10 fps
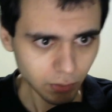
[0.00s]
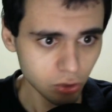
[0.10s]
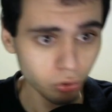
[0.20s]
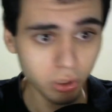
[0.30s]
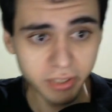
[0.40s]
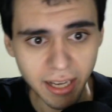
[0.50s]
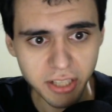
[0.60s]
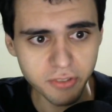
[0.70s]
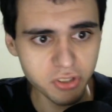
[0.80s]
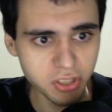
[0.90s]
So
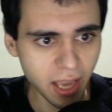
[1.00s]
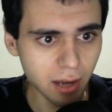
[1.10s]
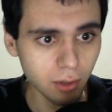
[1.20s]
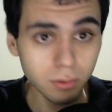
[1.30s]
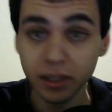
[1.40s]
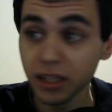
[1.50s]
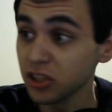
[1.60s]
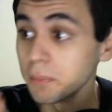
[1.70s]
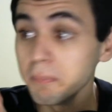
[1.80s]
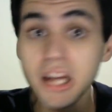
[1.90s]
Kardashev scale is
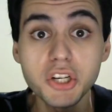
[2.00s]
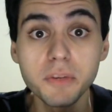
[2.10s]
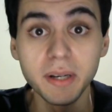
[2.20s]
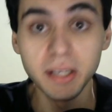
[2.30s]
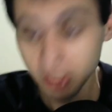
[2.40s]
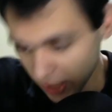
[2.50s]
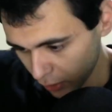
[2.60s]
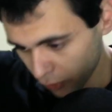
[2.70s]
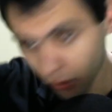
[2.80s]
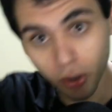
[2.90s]
a measurement. It's like
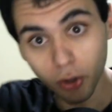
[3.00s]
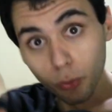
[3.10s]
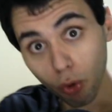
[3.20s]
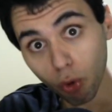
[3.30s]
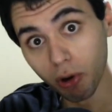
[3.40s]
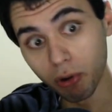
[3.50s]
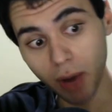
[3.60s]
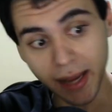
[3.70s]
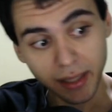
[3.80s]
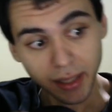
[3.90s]
you've got a ruler,
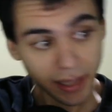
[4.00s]
right?